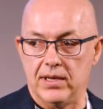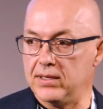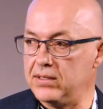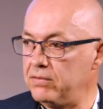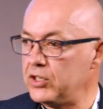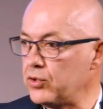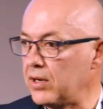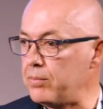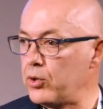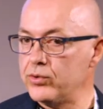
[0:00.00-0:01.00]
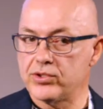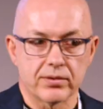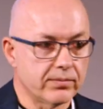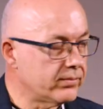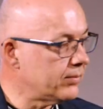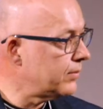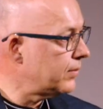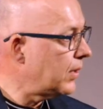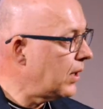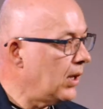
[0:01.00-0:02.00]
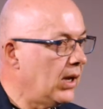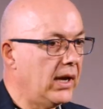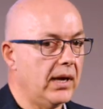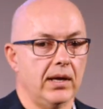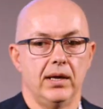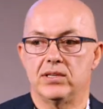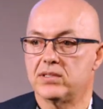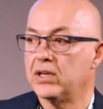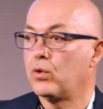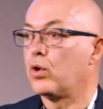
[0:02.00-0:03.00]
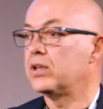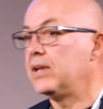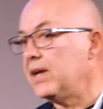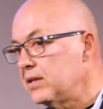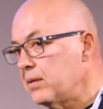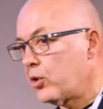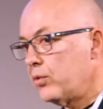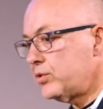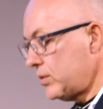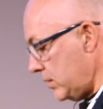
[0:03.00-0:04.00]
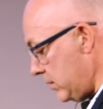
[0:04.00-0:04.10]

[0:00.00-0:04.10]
the individual approach, it's the coordinated approach,